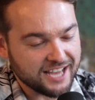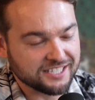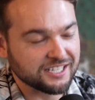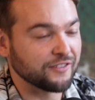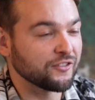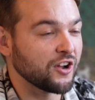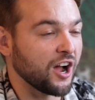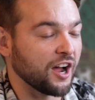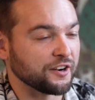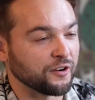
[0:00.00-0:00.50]
I've
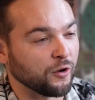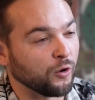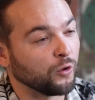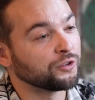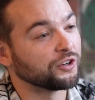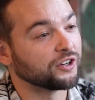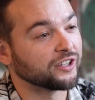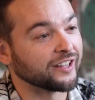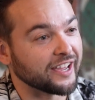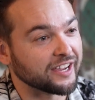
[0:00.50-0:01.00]
gotten
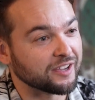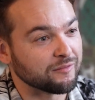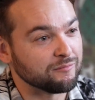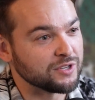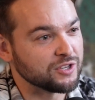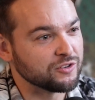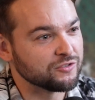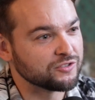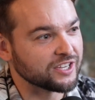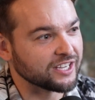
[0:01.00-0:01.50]
older, like
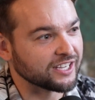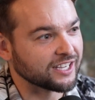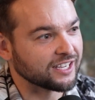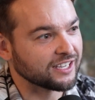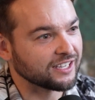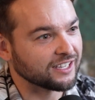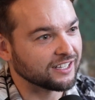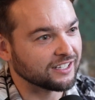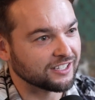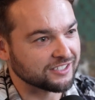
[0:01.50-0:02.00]
music,
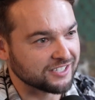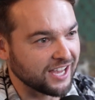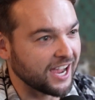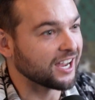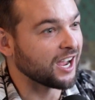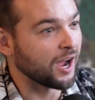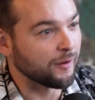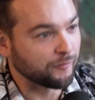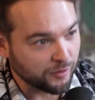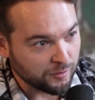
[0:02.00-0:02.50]
because I
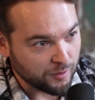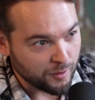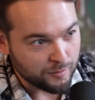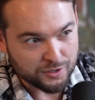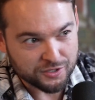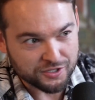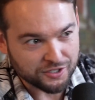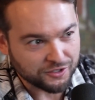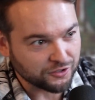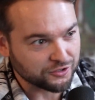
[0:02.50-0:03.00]
come from a
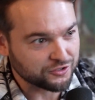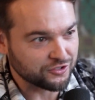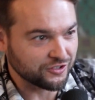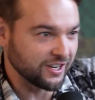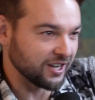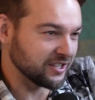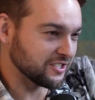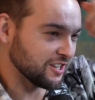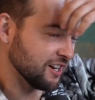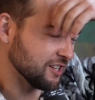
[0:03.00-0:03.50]
musical
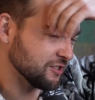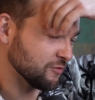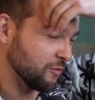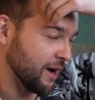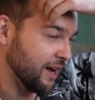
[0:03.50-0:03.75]
tradition as well,